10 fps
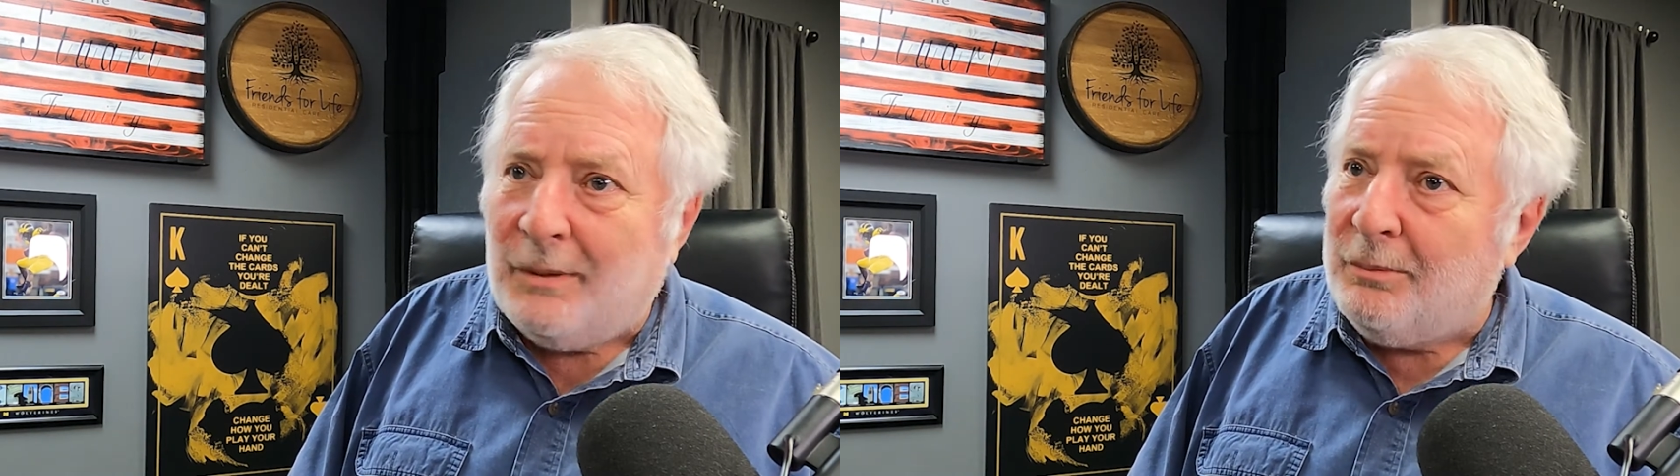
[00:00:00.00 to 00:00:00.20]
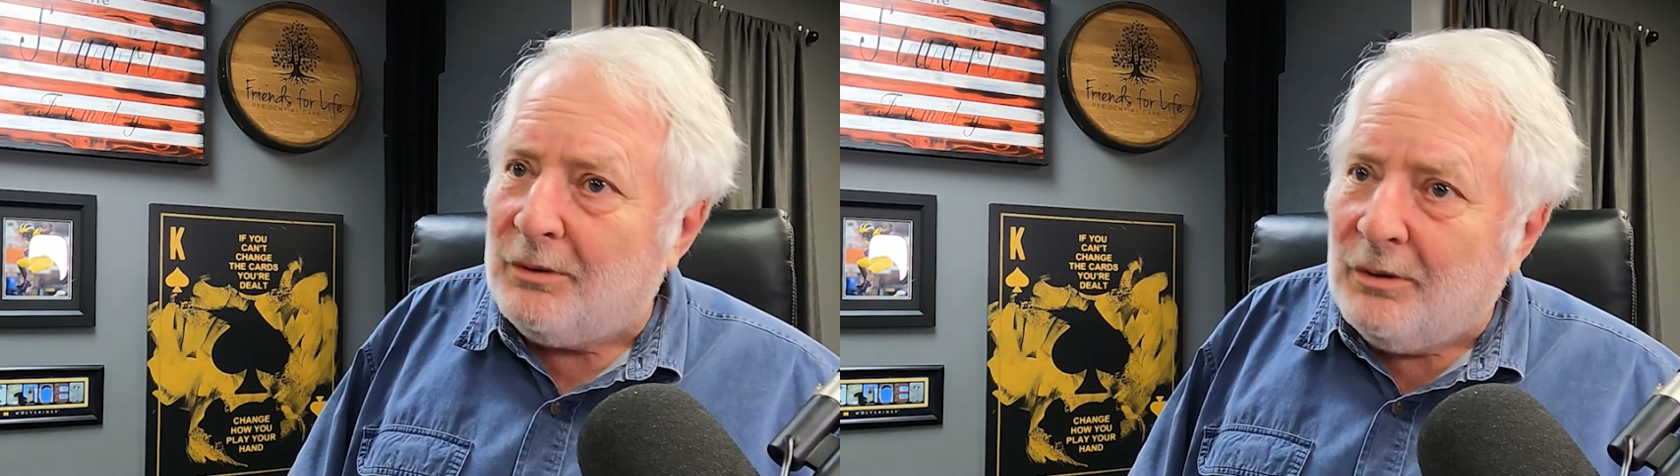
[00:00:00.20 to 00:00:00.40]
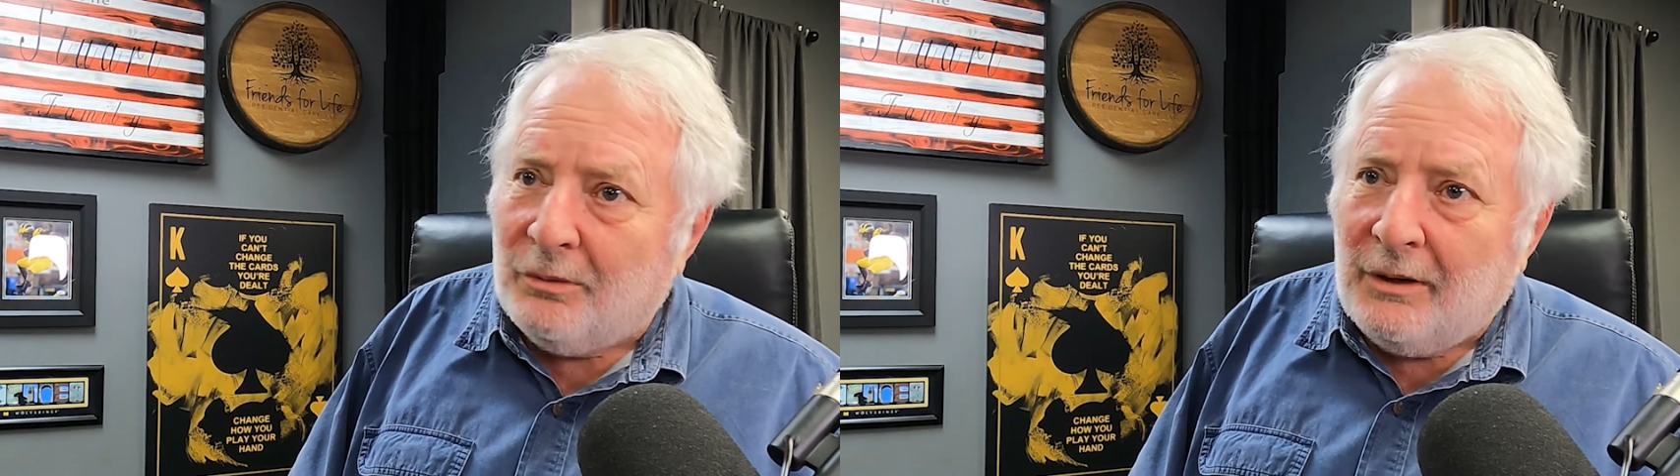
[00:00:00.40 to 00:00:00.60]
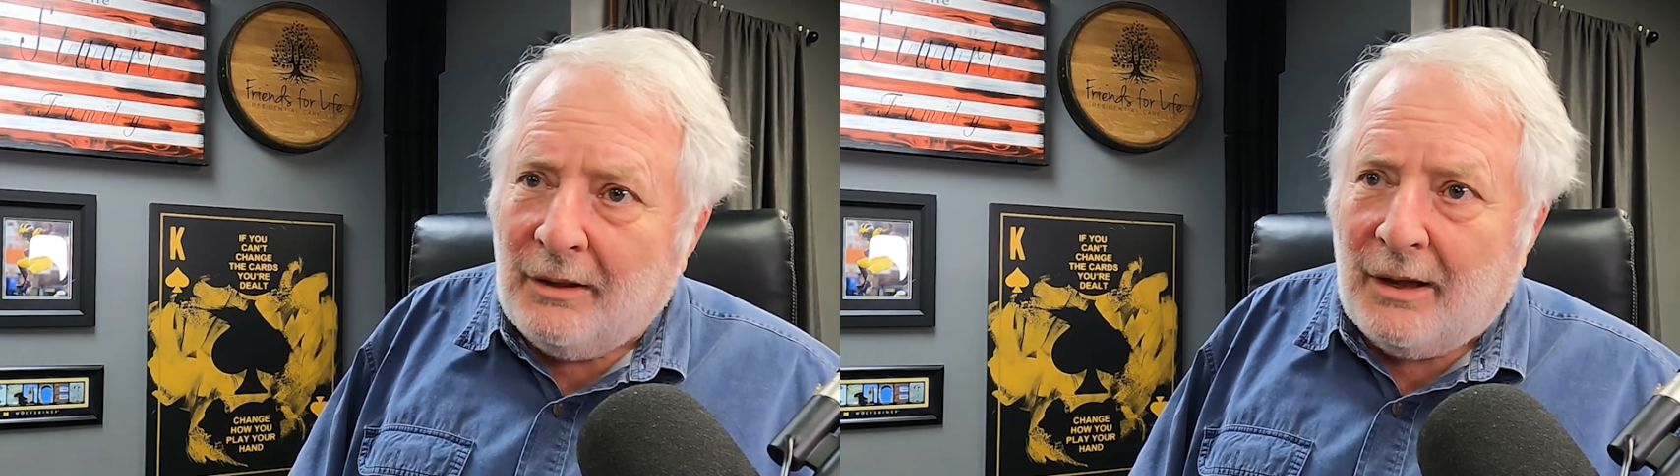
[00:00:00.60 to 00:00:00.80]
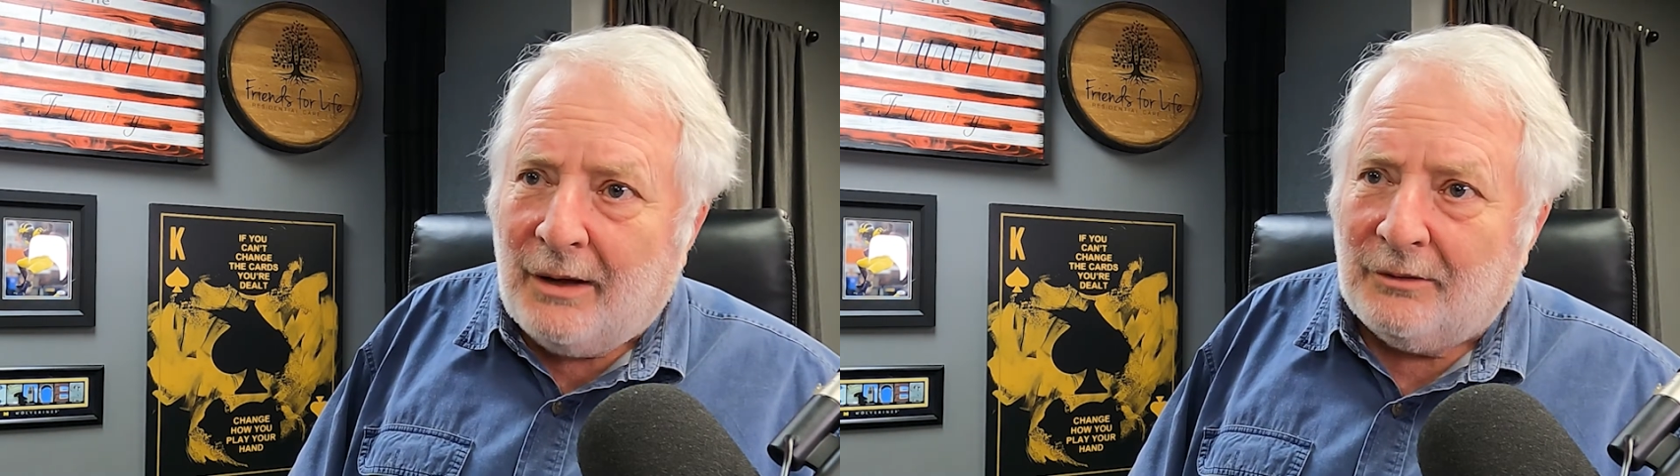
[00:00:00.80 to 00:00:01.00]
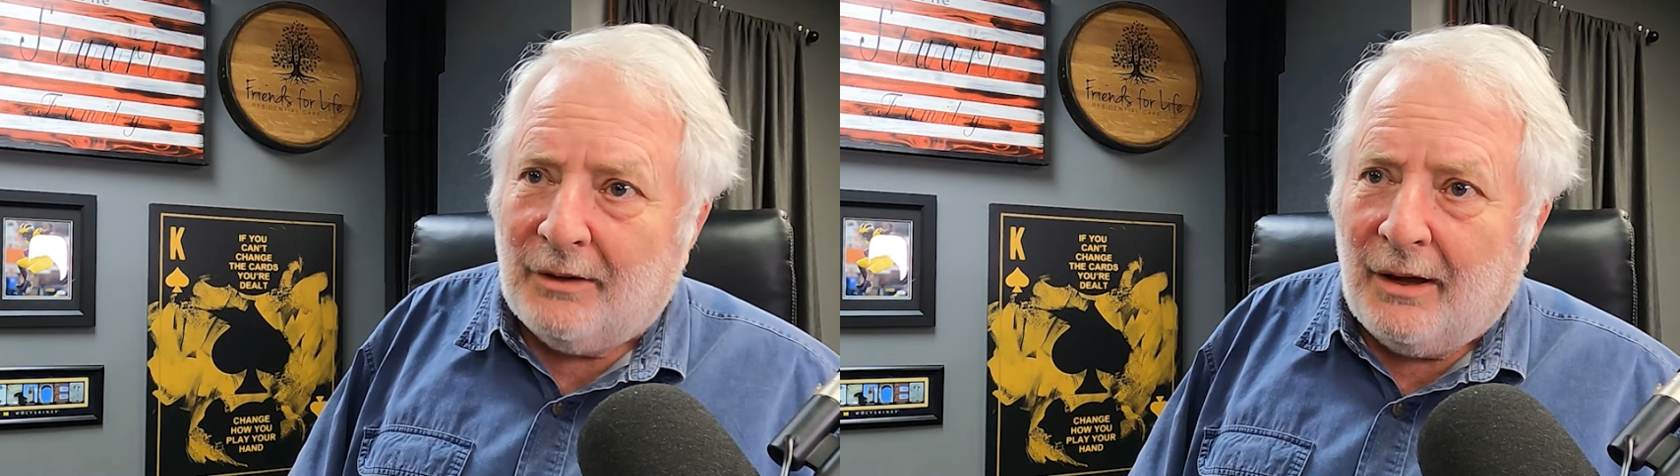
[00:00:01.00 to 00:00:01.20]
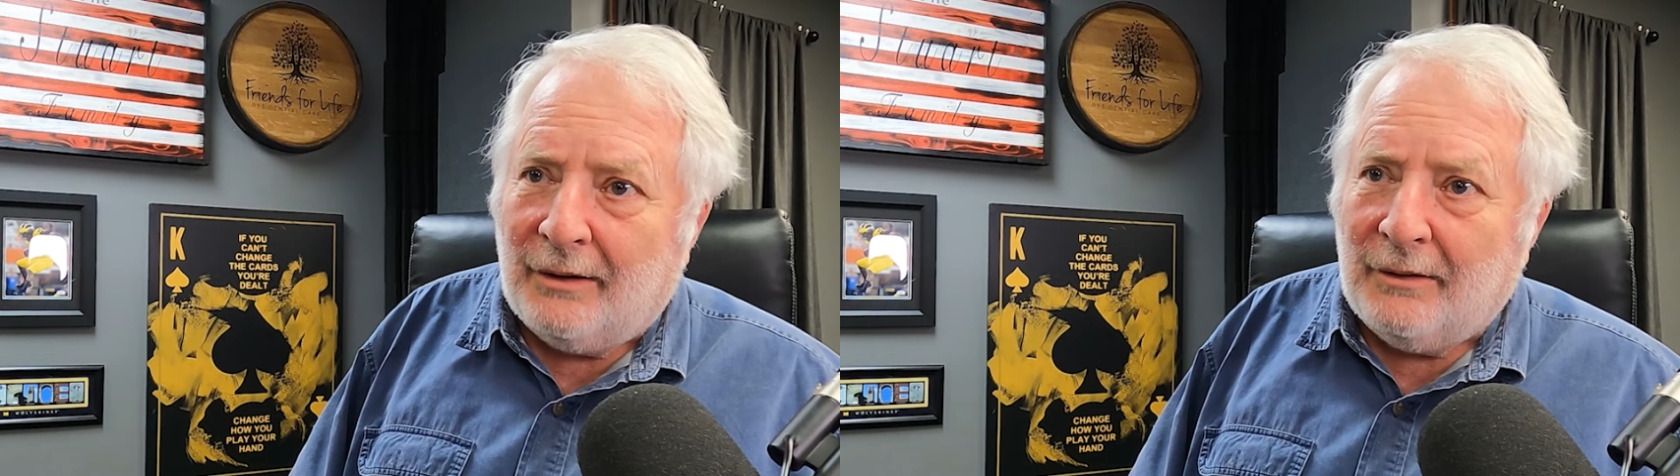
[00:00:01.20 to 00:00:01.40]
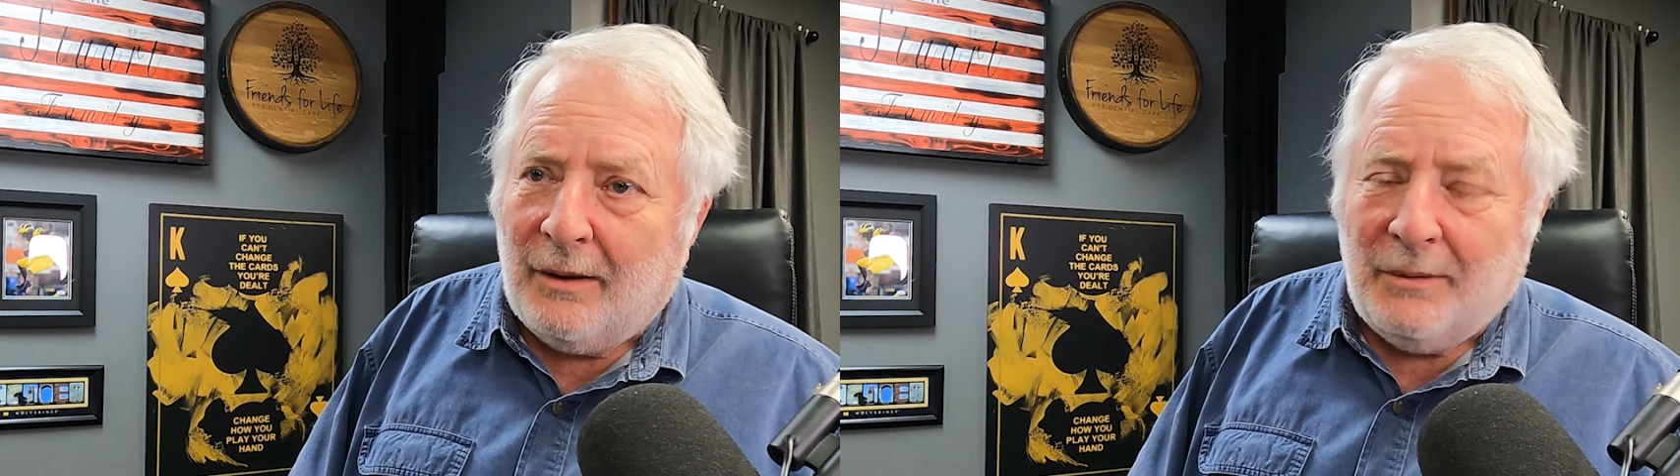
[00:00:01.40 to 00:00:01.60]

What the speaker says: People don't realize that. Yeah.